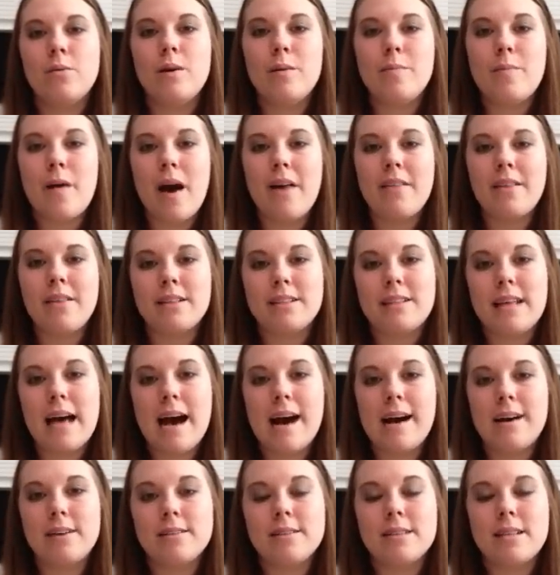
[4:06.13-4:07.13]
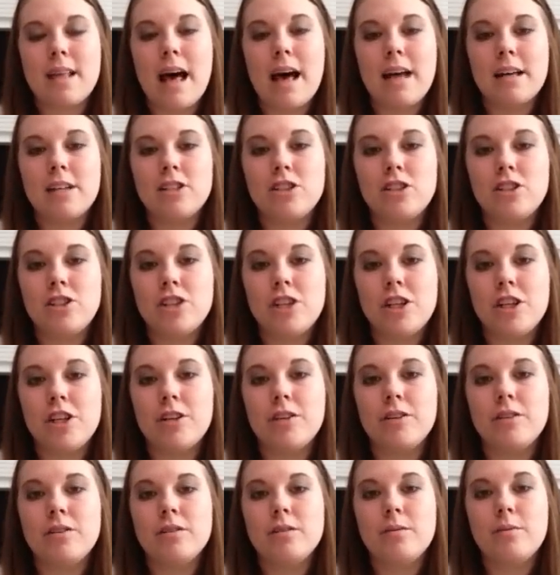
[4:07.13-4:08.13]
we bought this house last
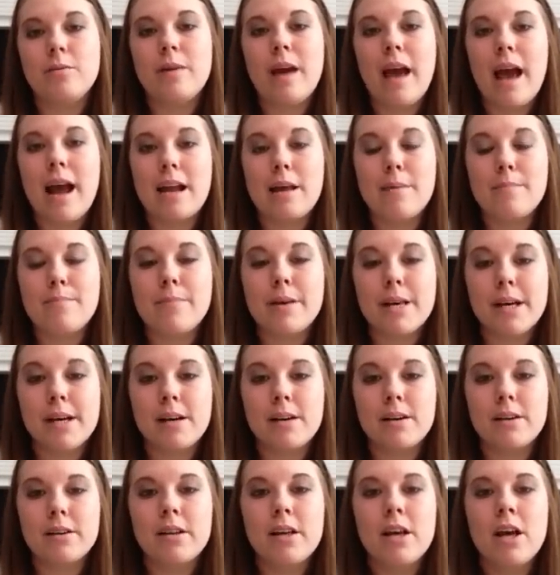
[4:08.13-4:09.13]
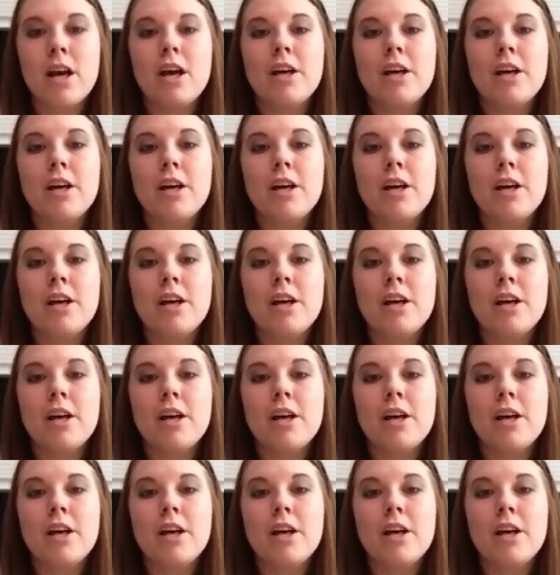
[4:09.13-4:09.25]
June, and we had it built.